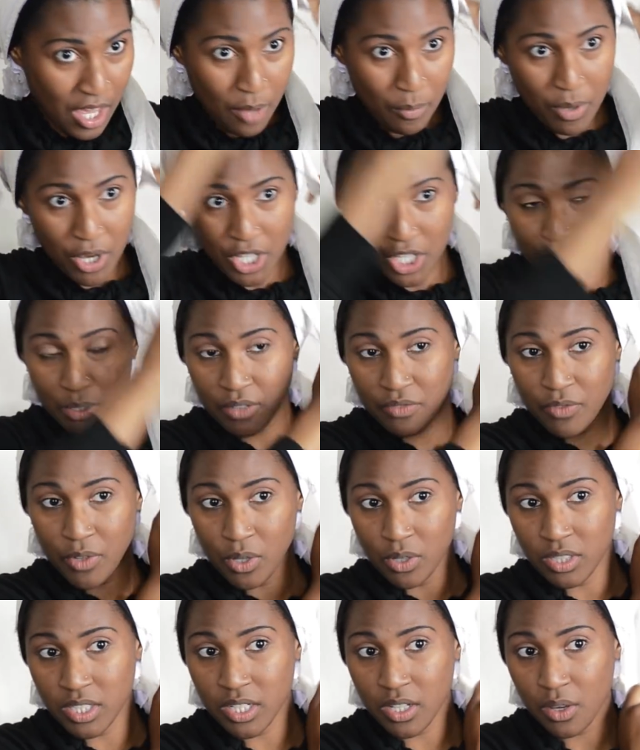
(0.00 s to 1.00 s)
But you would
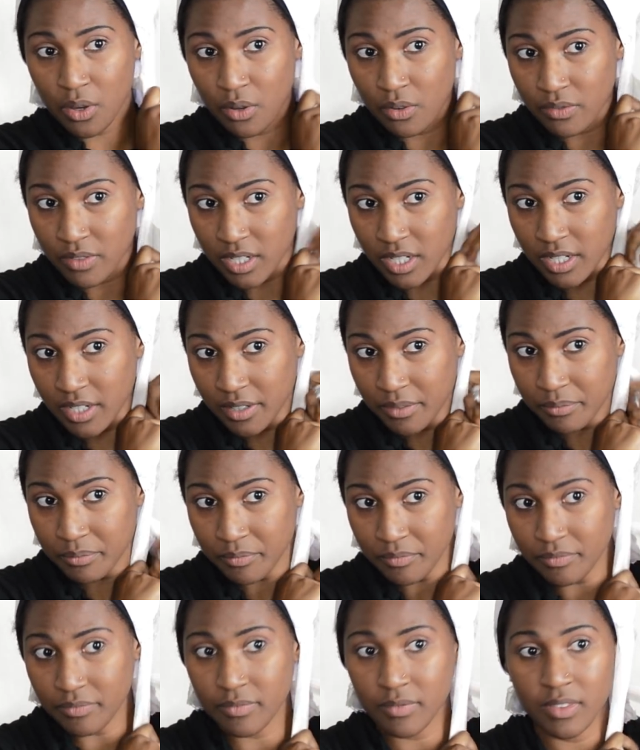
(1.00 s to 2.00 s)
fold it over
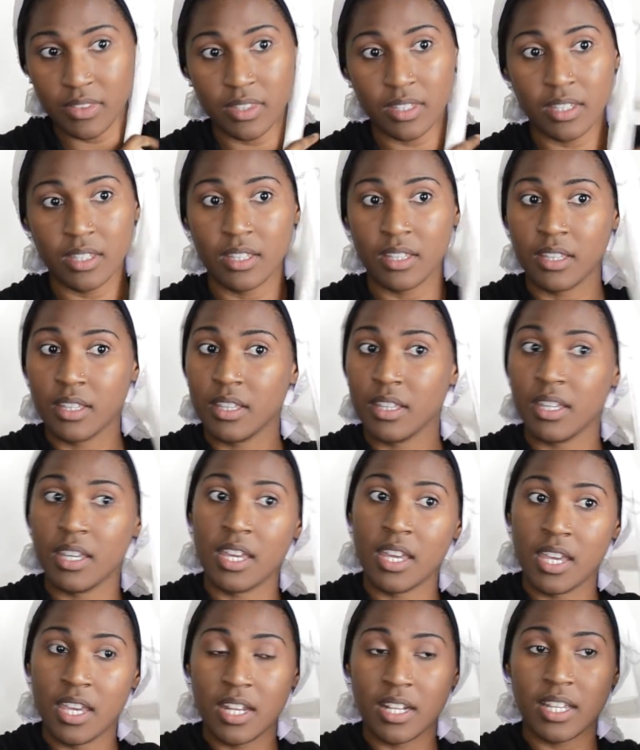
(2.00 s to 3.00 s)

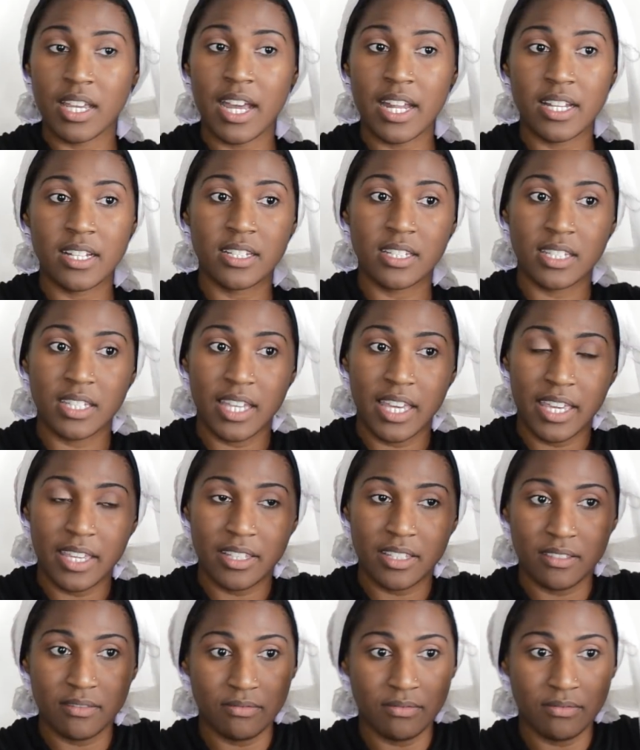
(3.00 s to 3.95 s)
and kind of just like